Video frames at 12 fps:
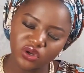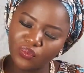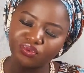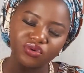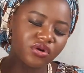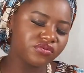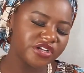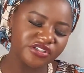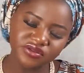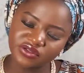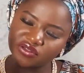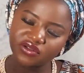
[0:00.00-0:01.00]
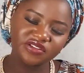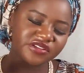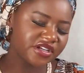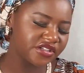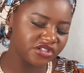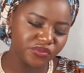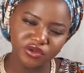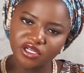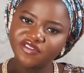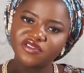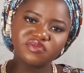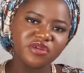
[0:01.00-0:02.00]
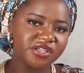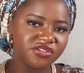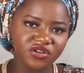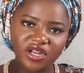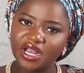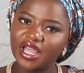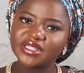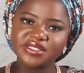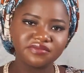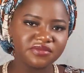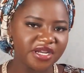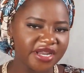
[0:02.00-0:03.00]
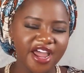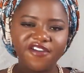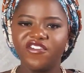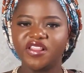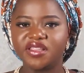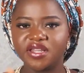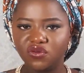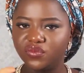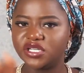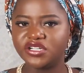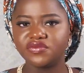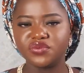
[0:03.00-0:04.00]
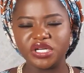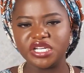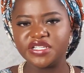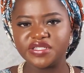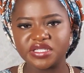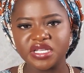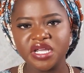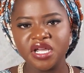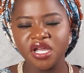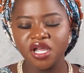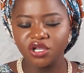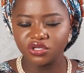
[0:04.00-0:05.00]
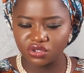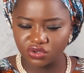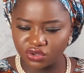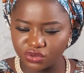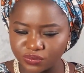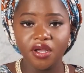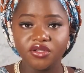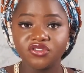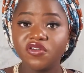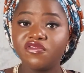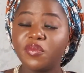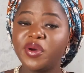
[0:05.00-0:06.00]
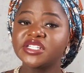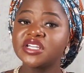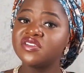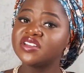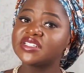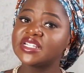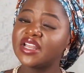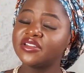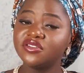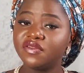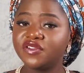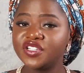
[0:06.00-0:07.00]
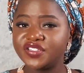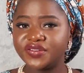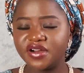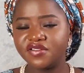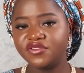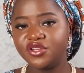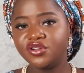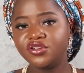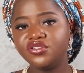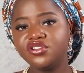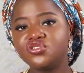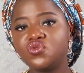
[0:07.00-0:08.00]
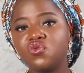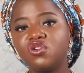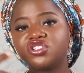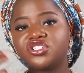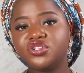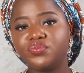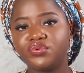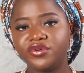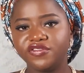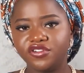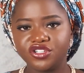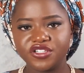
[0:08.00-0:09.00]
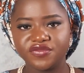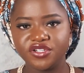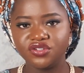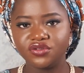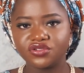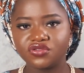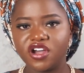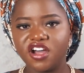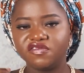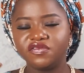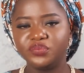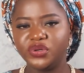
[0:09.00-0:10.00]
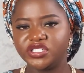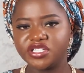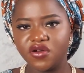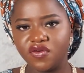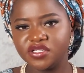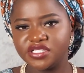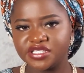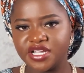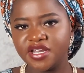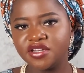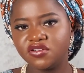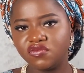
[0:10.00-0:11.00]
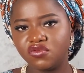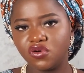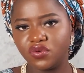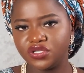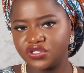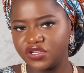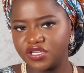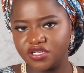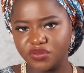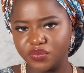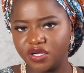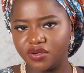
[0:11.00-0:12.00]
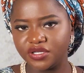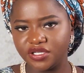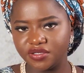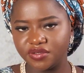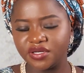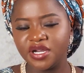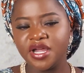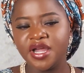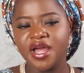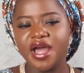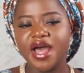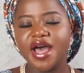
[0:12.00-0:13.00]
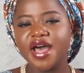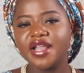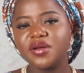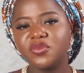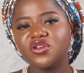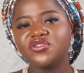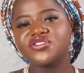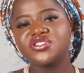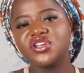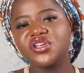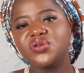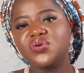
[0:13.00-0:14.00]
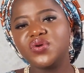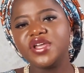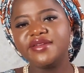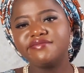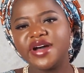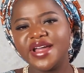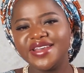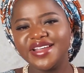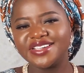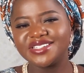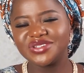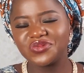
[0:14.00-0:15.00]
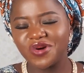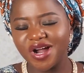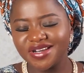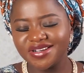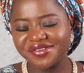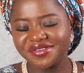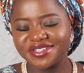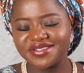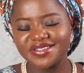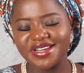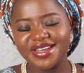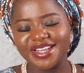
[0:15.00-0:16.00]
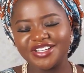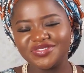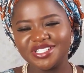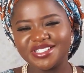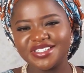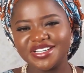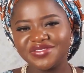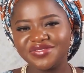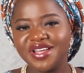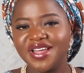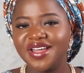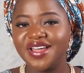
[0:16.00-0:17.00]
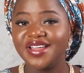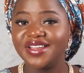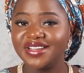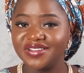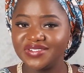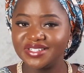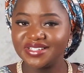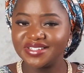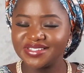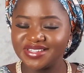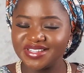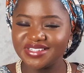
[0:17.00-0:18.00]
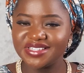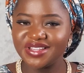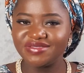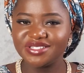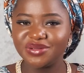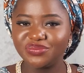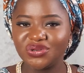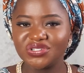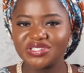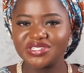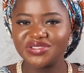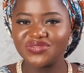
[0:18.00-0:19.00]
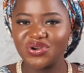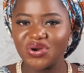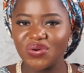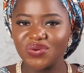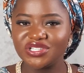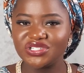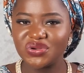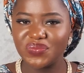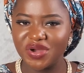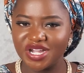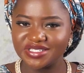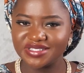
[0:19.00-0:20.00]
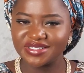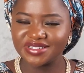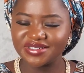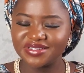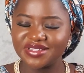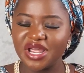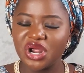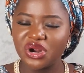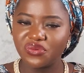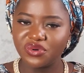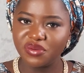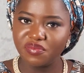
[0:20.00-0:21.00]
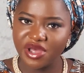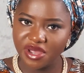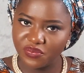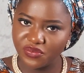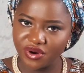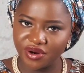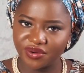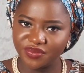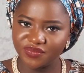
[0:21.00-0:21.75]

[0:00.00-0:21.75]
progress, your success, your upliftment, your enlightenment, everything will be released to you. So for better understanding of this very video, you need to watch the previous video to have better understanding of what we're talking about here. And I'm going to see you in my next one. Until then, love yourself, love others, stay safe, stay positive, always, Your Majesties. Remember,